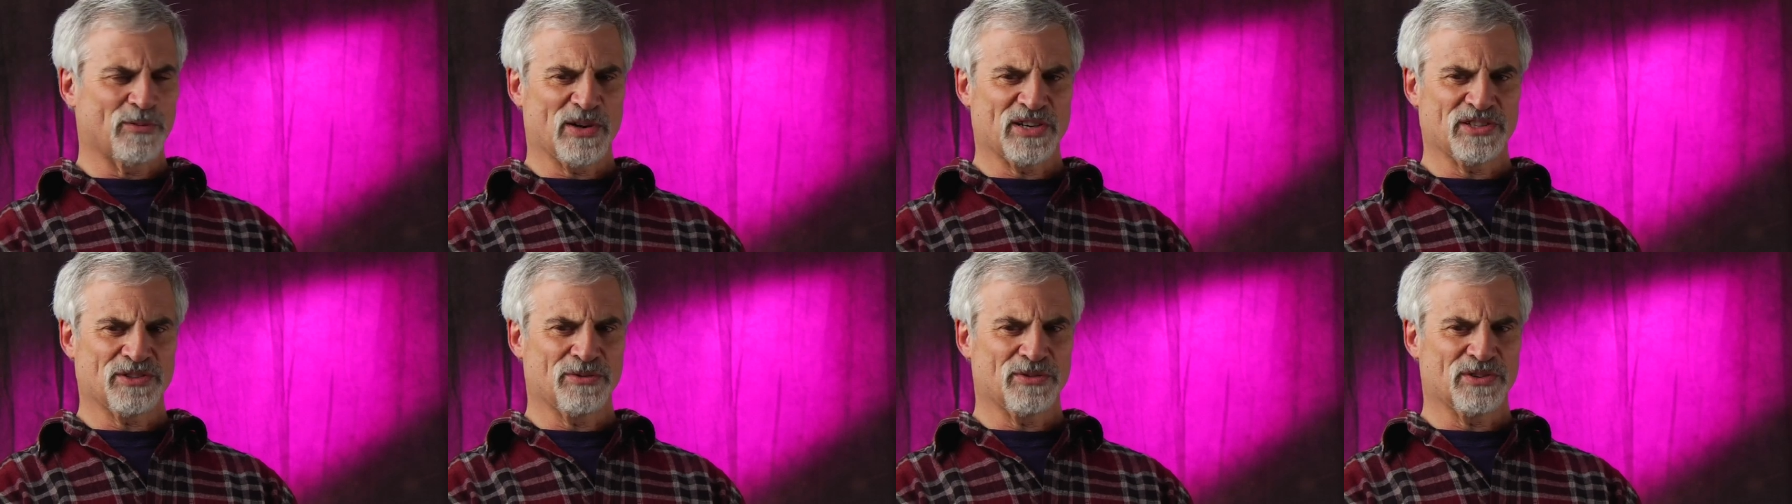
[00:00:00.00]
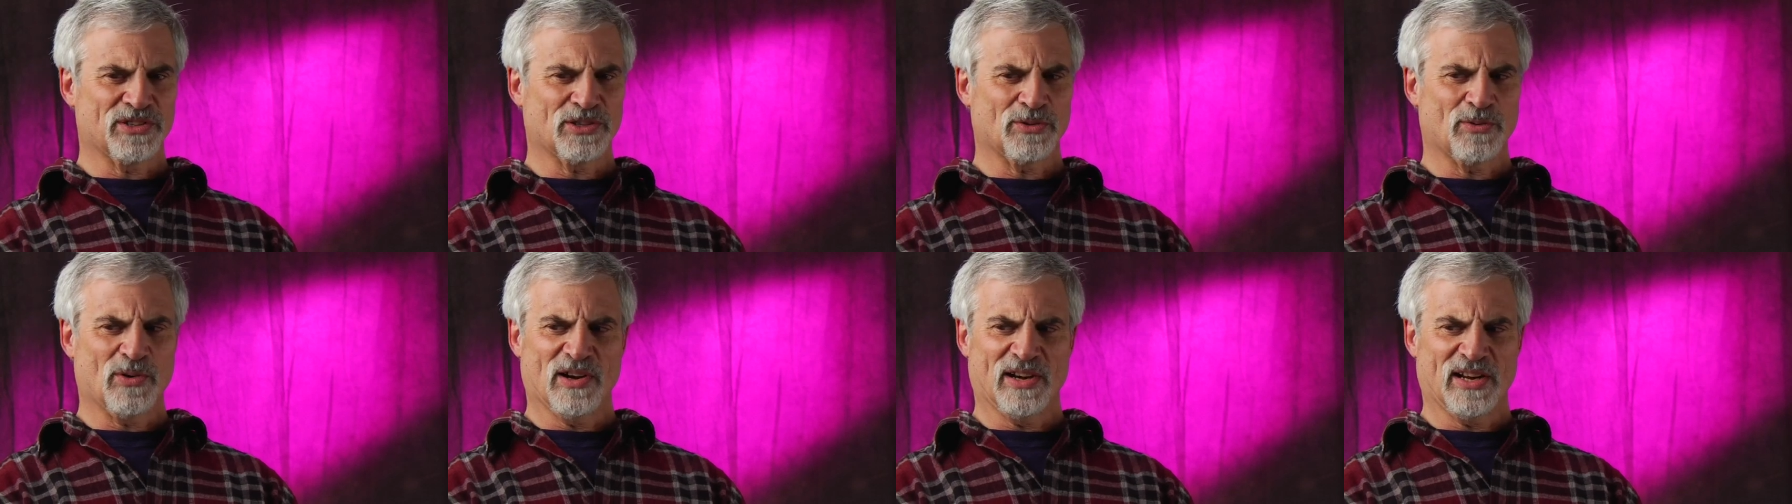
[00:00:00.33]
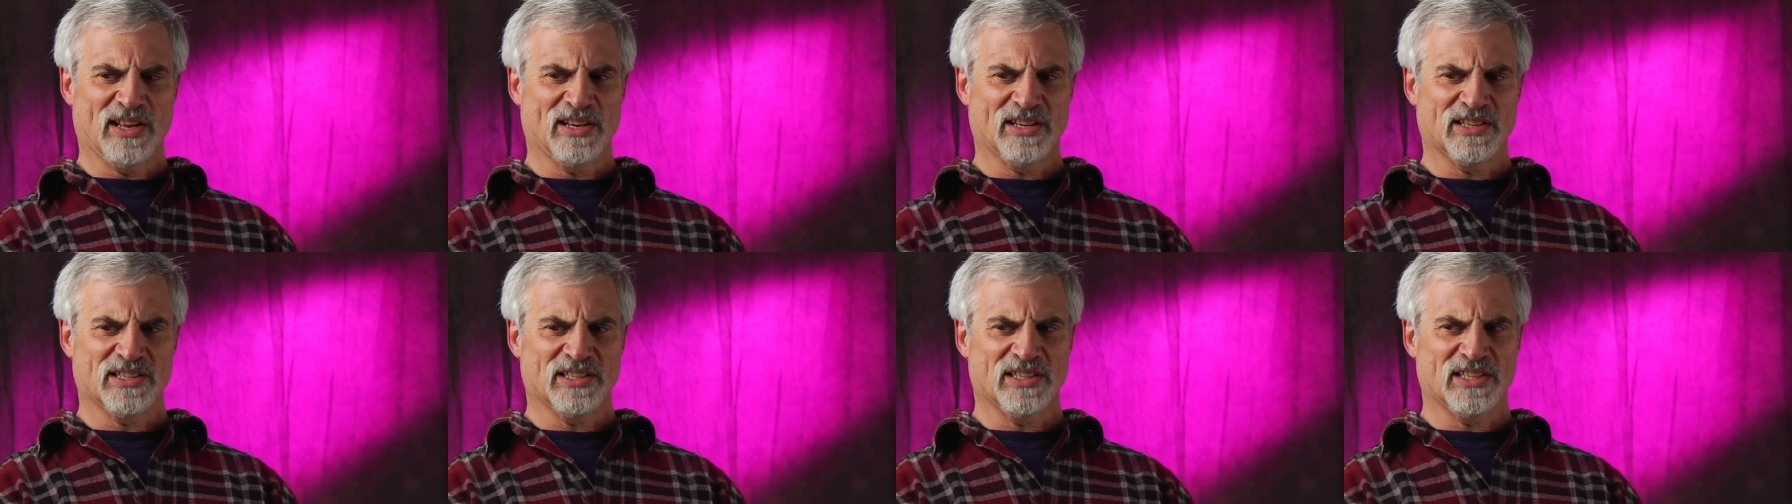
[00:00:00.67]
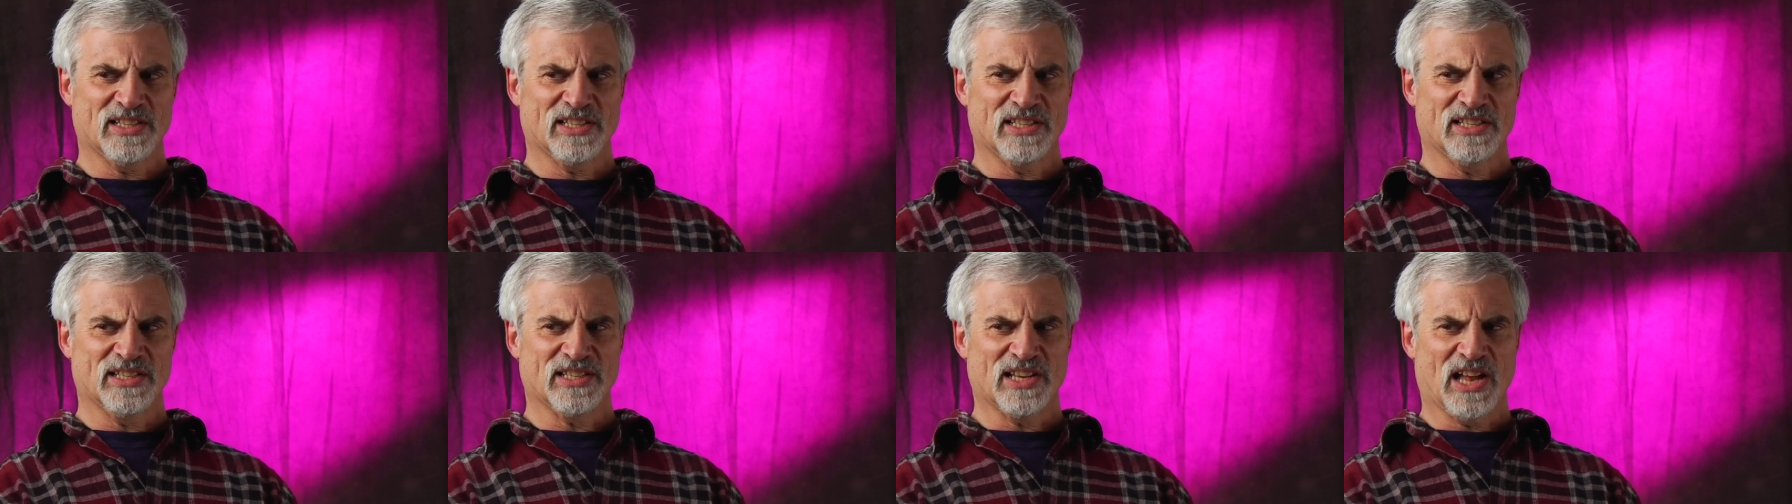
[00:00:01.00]
Western square dance,
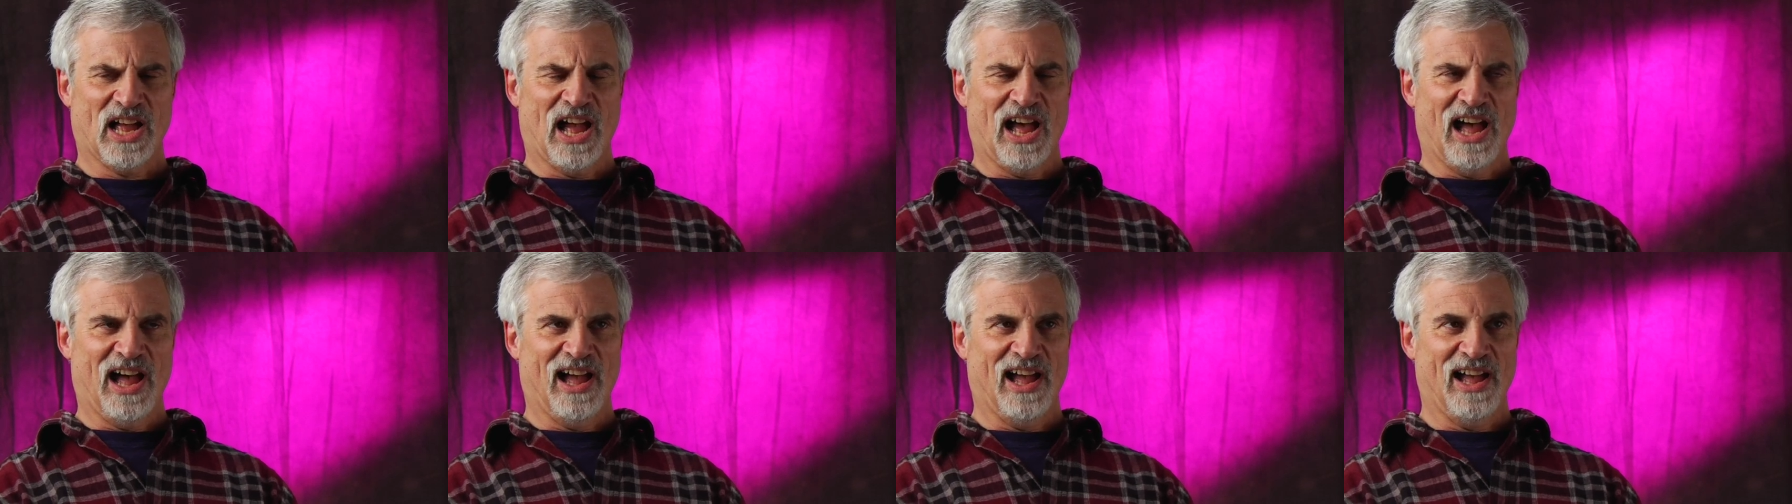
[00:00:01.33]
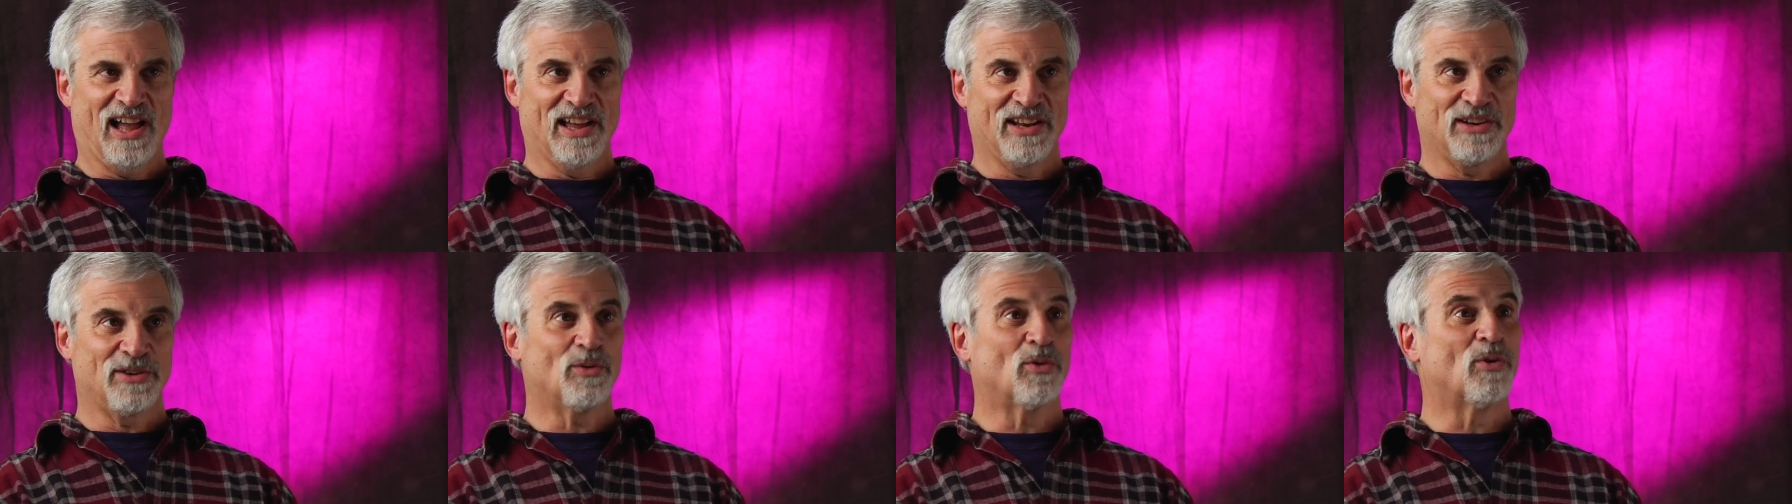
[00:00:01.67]
this is odd,